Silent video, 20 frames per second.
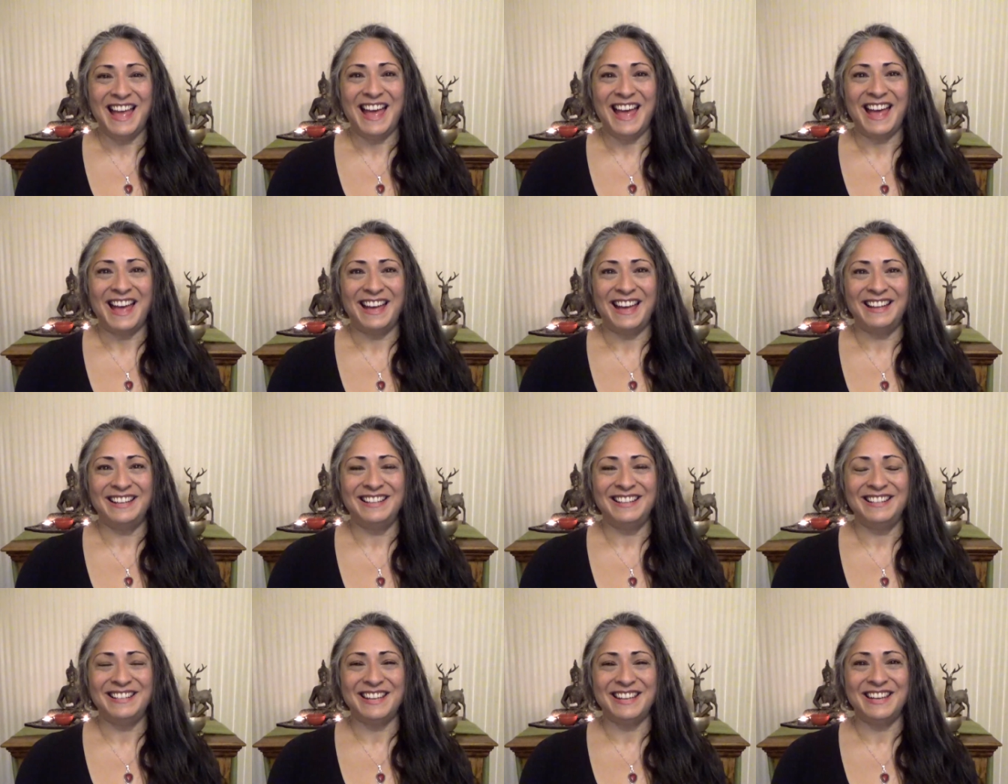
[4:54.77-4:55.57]

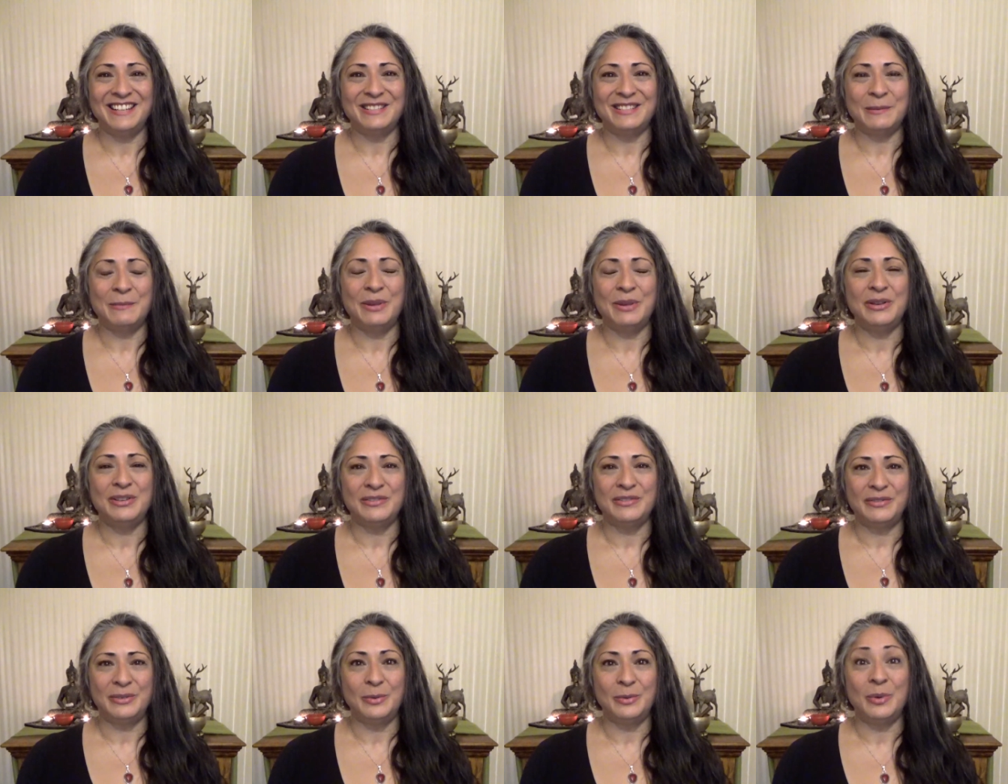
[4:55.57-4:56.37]
And it's a
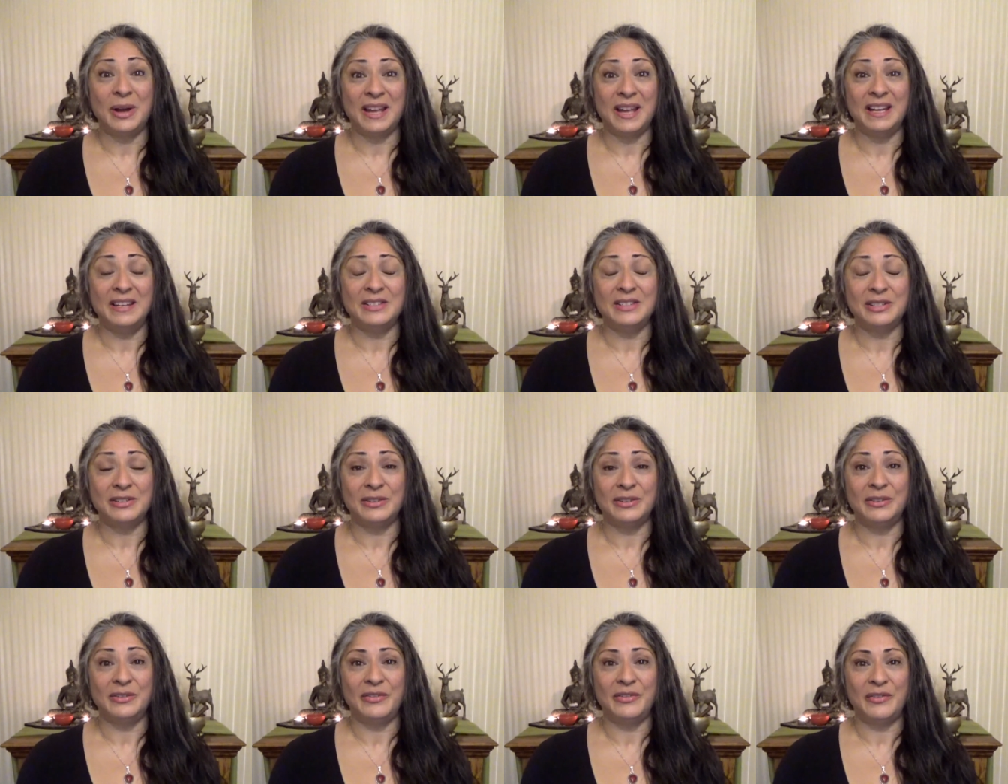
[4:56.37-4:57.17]
beautiful way
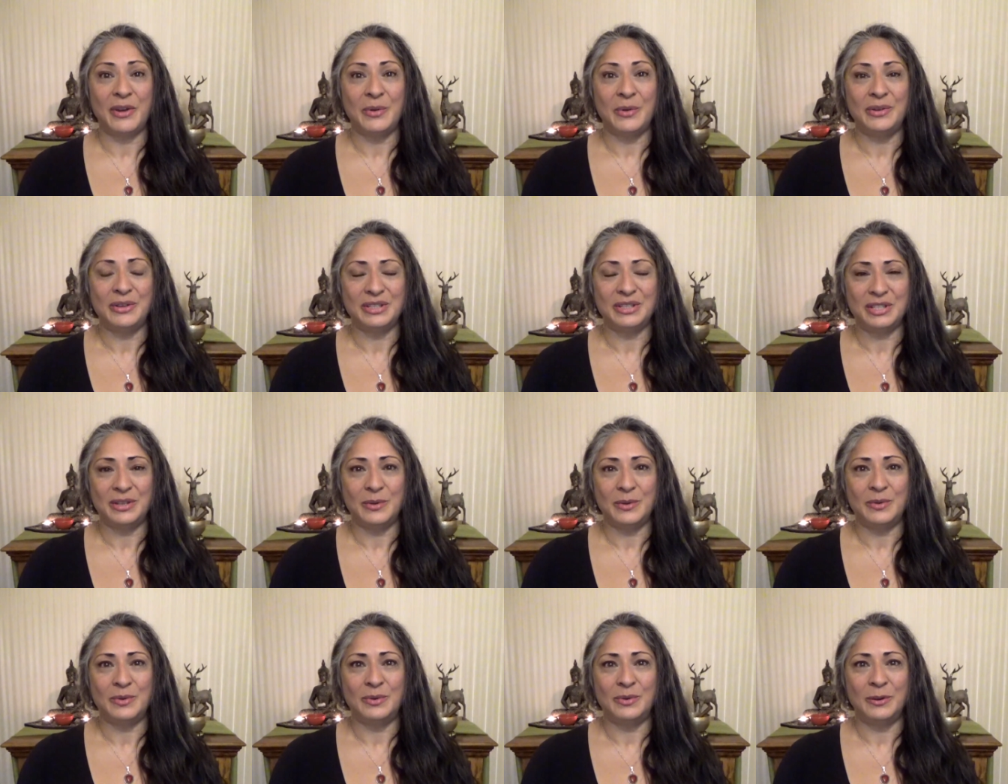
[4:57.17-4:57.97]
to focus
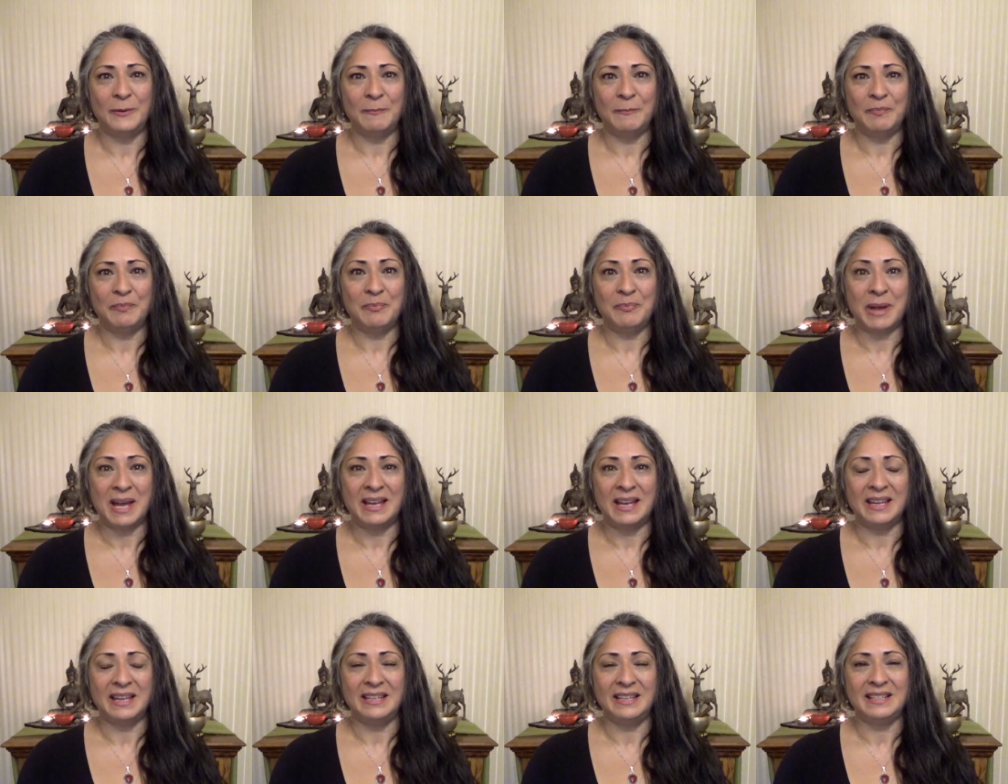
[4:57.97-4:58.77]
your
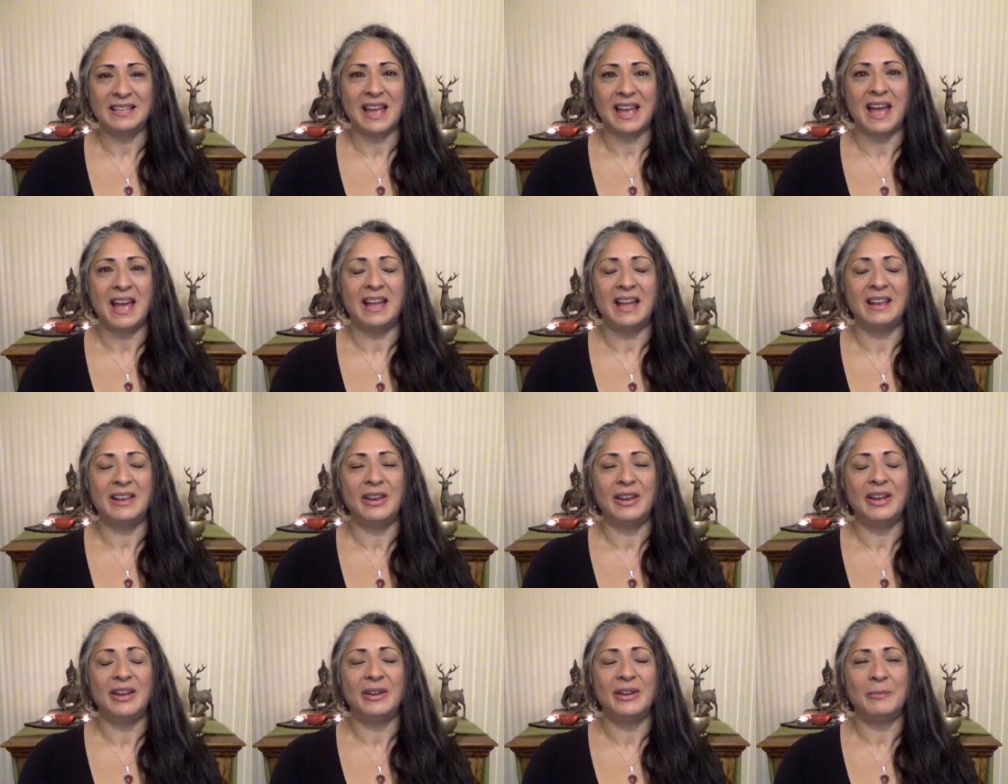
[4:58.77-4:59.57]
mind
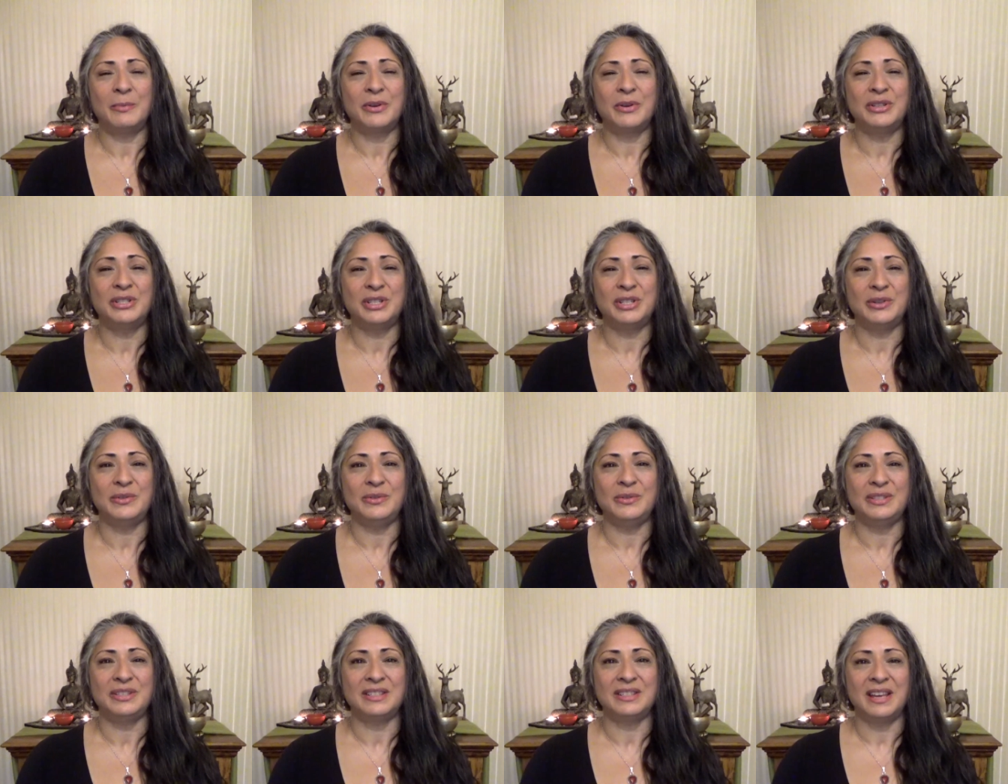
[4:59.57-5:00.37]
and
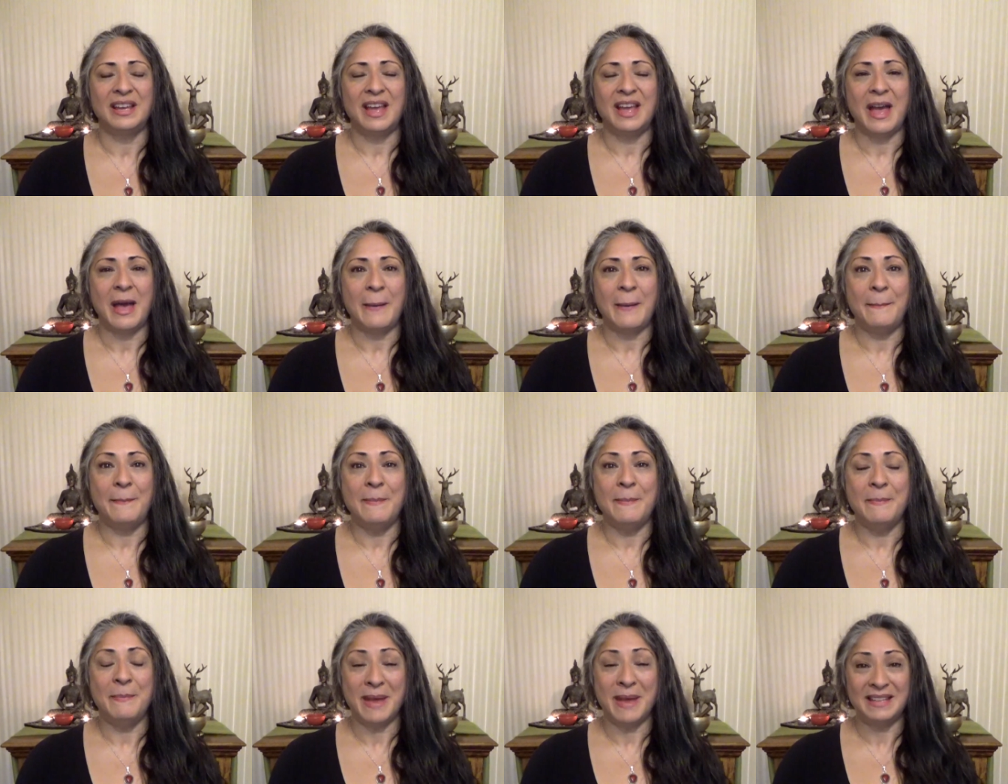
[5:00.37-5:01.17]
produce a
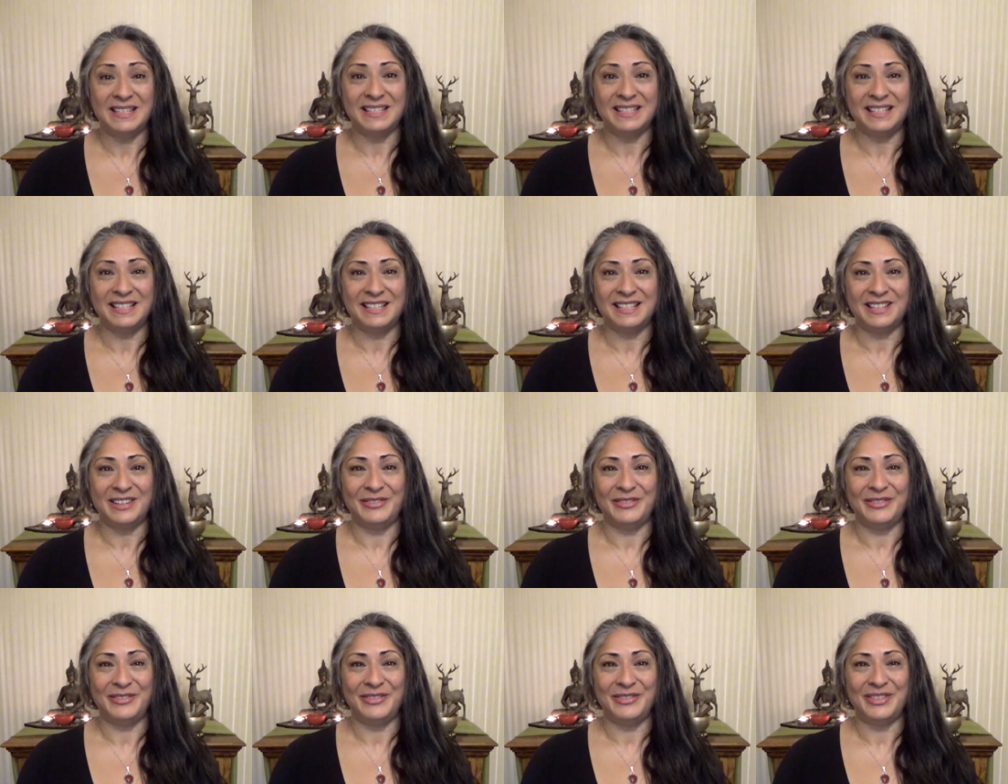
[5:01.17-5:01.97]

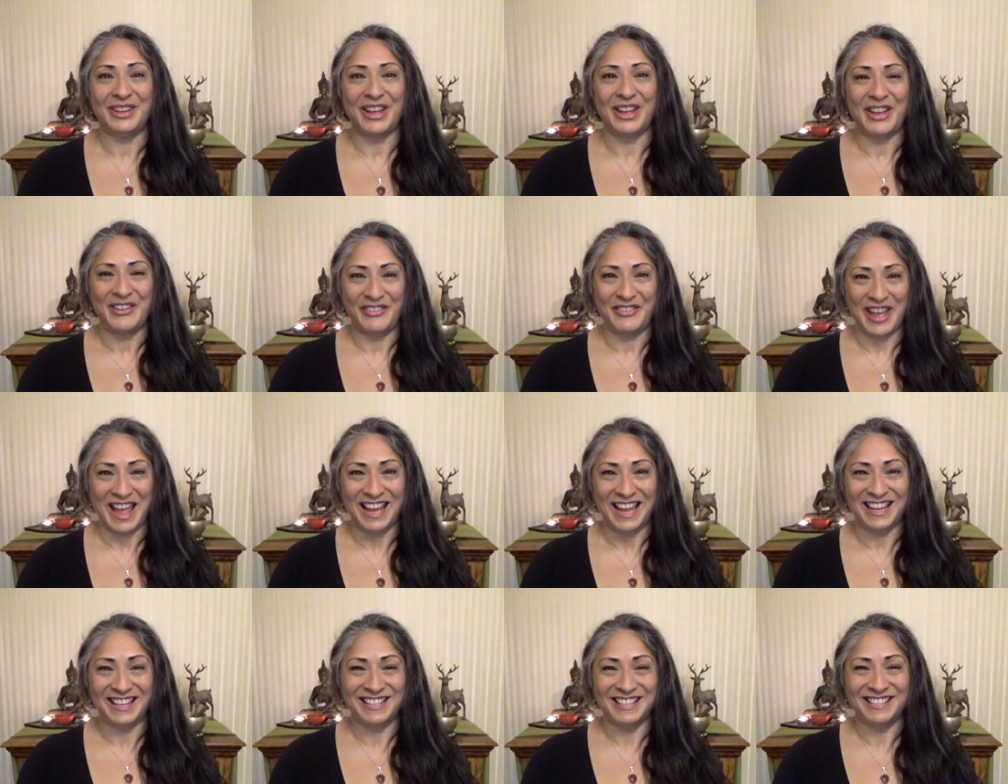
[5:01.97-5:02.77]
meditative
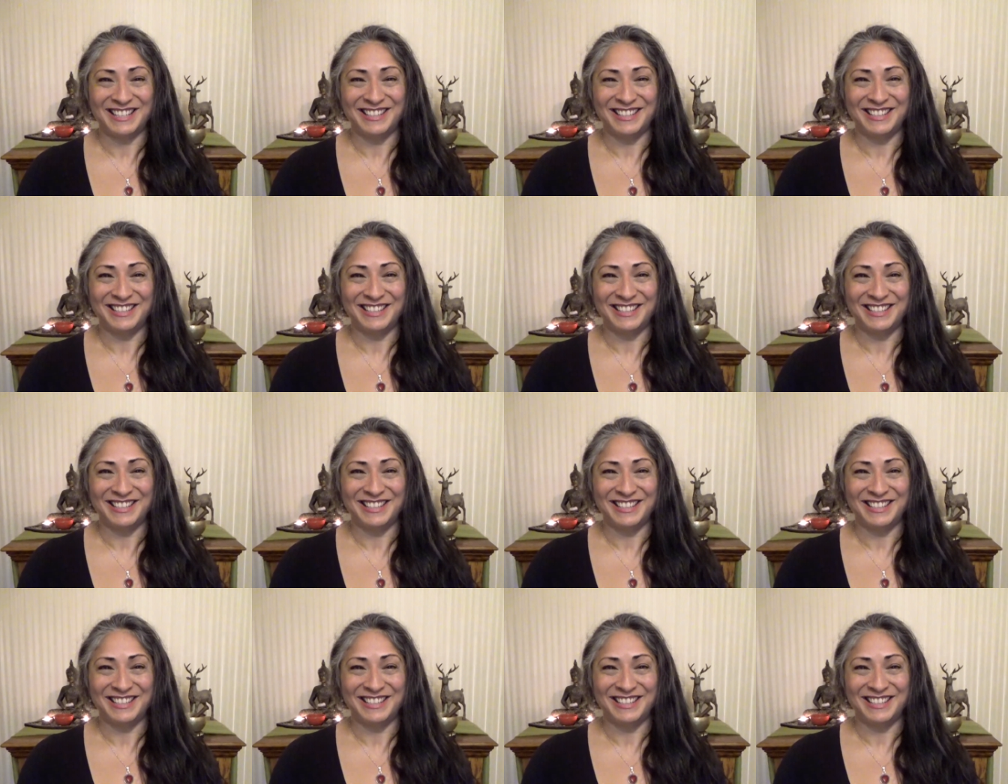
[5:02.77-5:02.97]
effect.